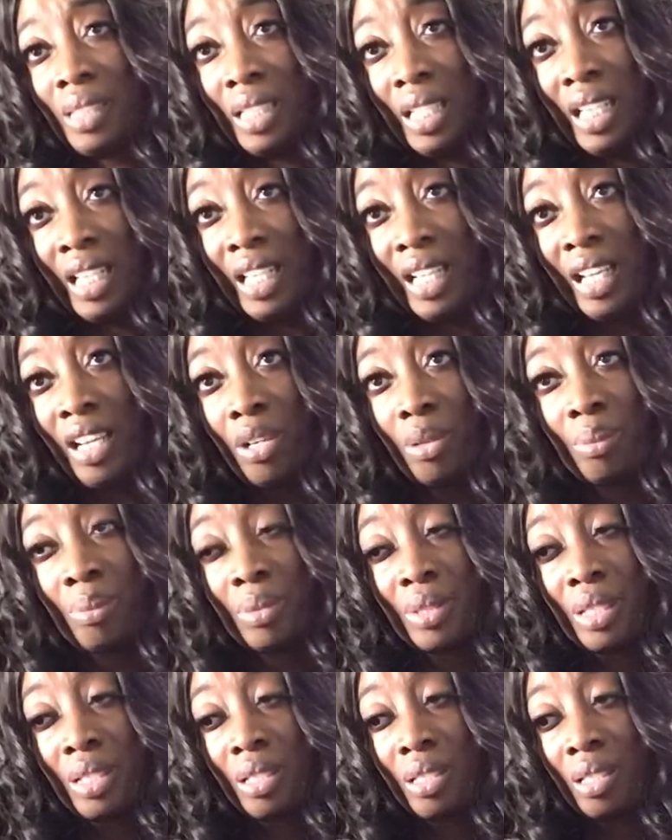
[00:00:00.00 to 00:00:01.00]
it
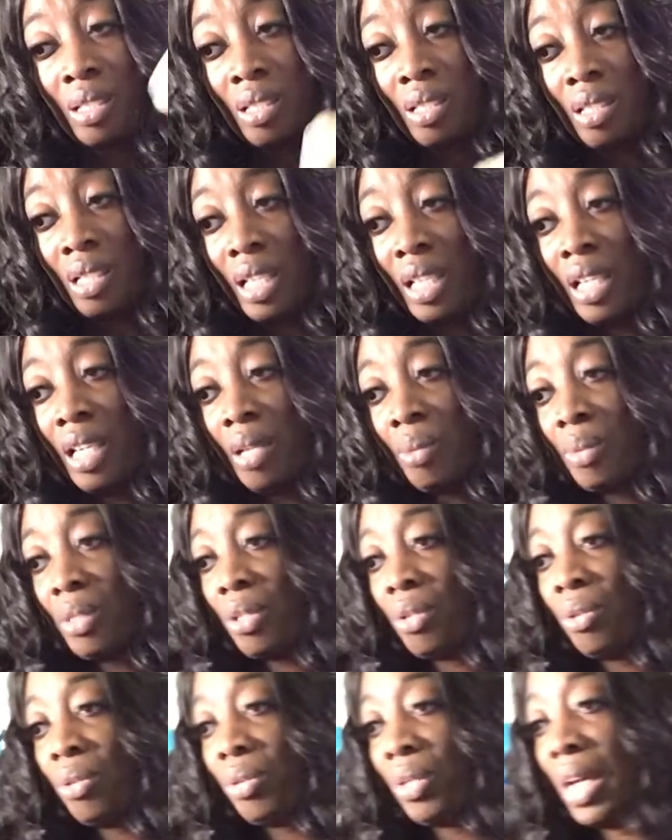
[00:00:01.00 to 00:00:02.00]
helps. It helped a
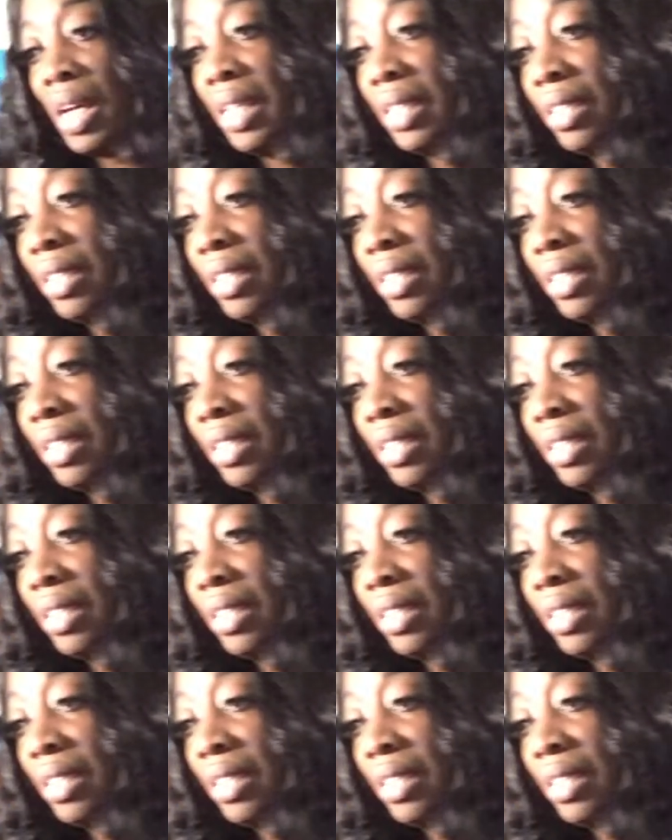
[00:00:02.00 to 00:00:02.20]
whole lot.